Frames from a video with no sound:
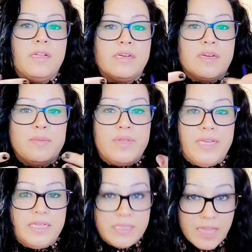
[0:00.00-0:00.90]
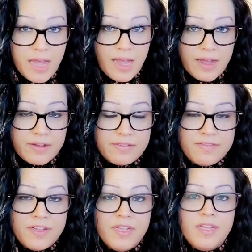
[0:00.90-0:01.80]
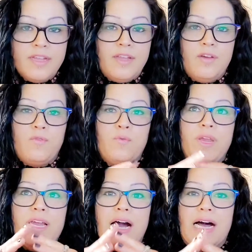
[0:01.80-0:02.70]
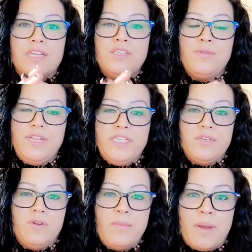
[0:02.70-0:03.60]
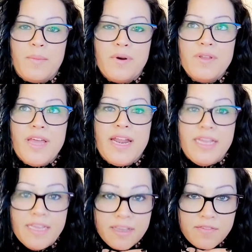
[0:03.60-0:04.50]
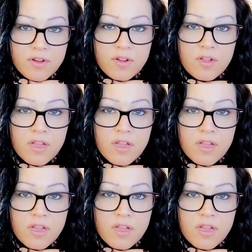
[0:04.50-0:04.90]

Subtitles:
complete love, we also need to remember that evil